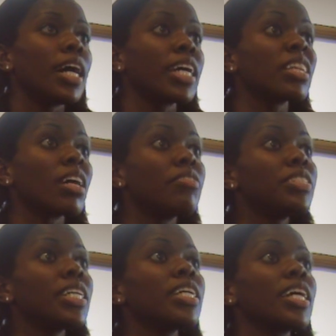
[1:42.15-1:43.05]
I loved
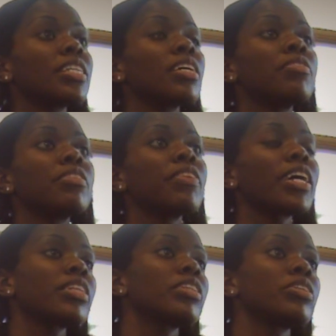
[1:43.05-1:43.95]
it. I loved the
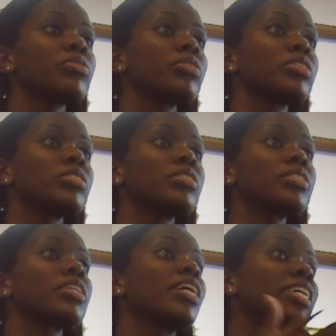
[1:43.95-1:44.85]
fact that there was,
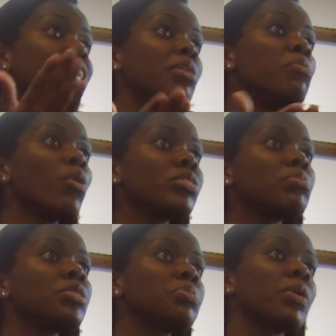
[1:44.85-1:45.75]
again,
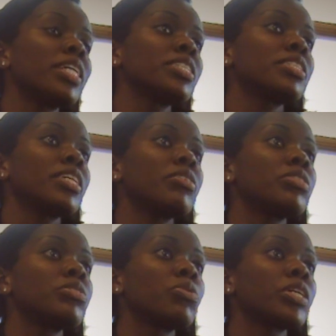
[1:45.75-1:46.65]
multiple projects that I
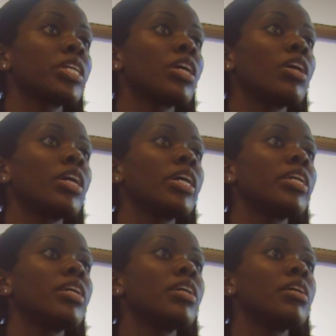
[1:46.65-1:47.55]
was working
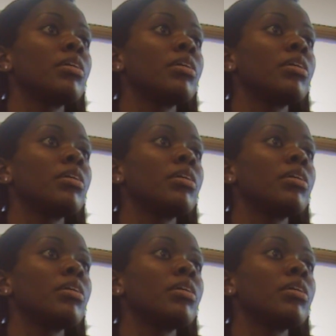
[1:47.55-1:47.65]
on.